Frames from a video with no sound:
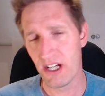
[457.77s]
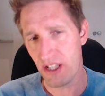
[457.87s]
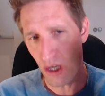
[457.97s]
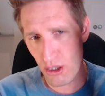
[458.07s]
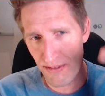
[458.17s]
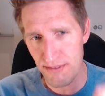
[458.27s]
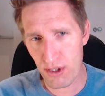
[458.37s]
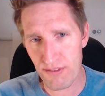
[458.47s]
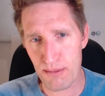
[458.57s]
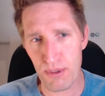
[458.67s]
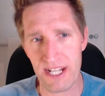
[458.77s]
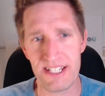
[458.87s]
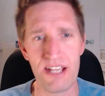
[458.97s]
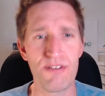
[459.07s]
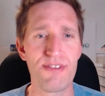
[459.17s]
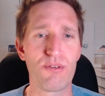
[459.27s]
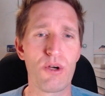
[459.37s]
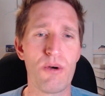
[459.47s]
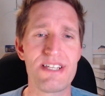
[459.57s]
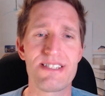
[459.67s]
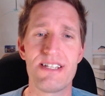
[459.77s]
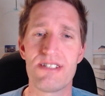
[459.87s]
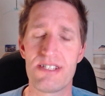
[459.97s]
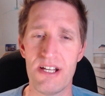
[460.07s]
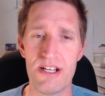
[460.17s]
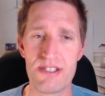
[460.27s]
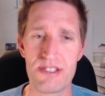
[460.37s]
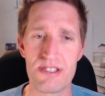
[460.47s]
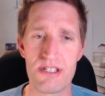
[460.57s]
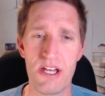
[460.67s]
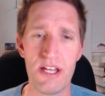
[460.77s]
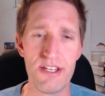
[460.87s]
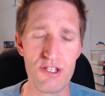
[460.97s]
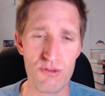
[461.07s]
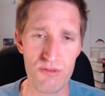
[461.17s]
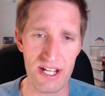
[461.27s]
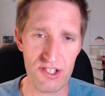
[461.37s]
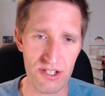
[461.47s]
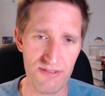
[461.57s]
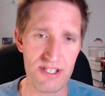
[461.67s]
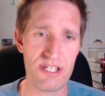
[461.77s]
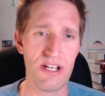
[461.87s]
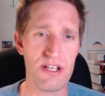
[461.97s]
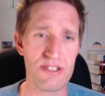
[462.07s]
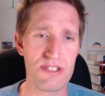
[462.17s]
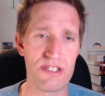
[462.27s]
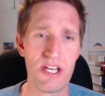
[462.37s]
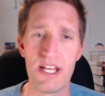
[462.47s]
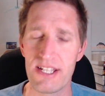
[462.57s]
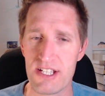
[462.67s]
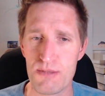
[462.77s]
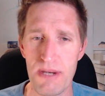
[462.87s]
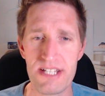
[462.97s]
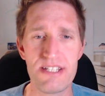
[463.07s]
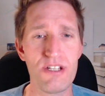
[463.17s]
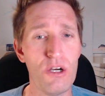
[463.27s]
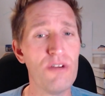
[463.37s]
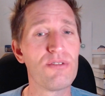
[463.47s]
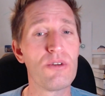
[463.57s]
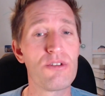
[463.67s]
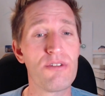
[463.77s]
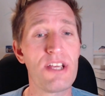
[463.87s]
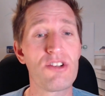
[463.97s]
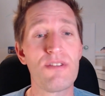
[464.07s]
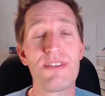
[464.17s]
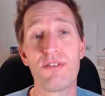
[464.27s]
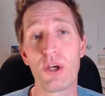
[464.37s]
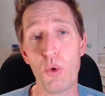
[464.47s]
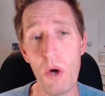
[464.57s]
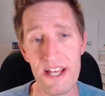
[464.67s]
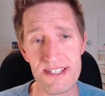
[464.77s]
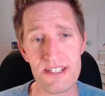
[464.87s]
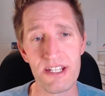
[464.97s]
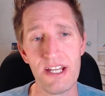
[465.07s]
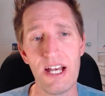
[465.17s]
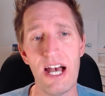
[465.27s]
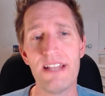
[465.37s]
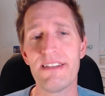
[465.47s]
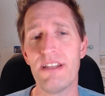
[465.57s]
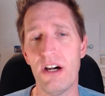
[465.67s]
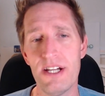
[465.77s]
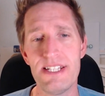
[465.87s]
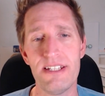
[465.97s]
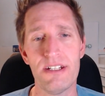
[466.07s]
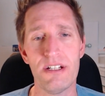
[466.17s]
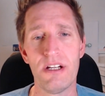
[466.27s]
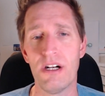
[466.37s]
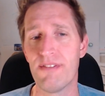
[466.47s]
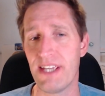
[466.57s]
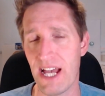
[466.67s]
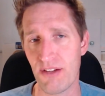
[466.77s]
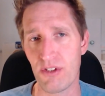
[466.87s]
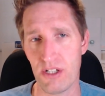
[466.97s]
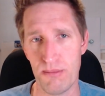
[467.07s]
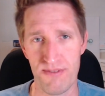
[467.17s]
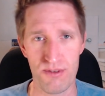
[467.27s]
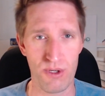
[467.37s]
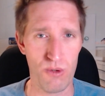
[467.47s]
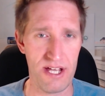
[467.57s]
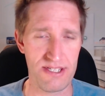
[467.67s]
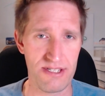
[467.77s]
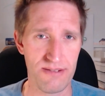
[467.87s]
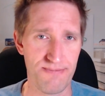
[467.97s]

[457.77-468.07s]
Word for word: an overview of the breakdown of the requests into tasks, the duration of the tasks, the expected overall duration of the request, and an idea of the outcome of the request.